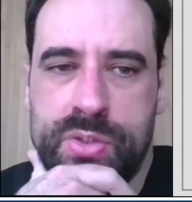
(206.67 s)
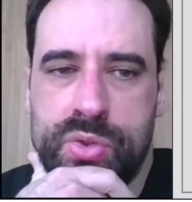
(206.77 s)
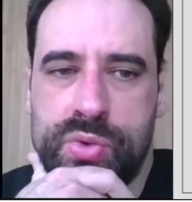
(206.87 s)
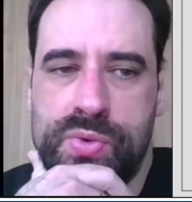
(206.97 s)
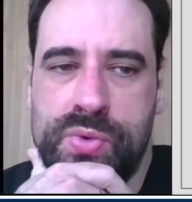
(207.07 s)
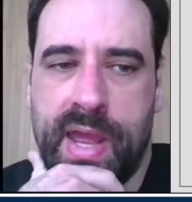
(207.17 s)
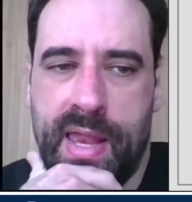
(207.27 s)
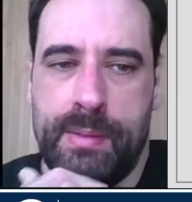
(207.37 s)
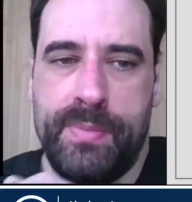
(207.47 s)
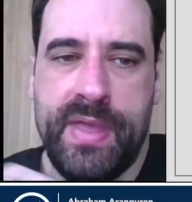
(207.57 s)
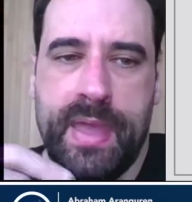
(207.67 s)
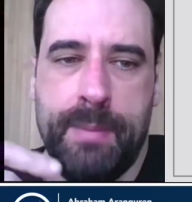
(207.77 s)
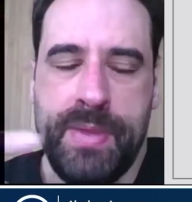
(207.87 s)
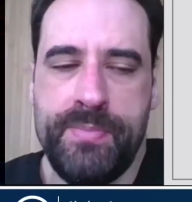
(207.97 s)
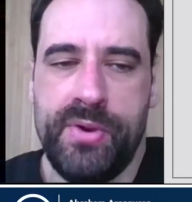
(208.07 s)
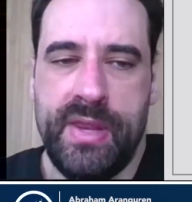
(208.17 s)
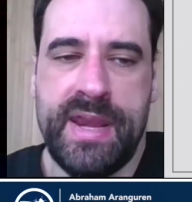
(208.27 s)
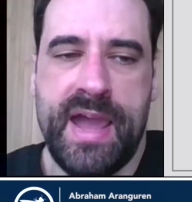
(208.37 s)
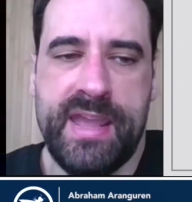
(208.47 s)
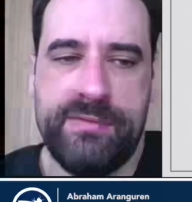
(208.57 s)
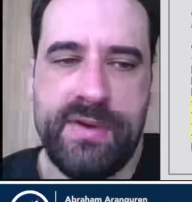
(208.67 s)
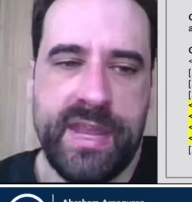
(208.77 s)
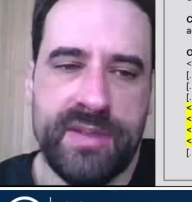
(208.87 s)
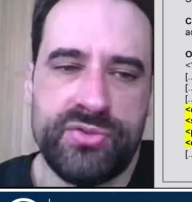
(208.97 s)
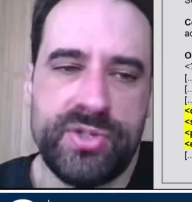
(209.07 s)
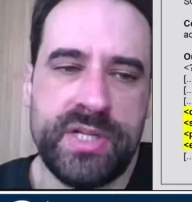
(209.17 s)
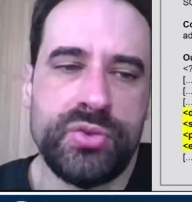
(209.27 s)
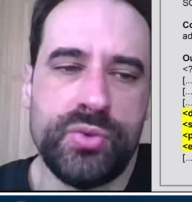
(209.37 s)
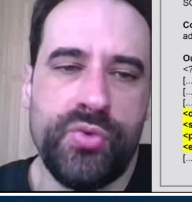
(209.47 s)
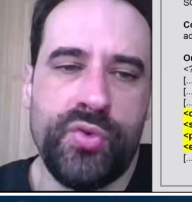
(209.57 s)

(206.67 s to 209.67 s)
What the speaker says: to help the people in a given country to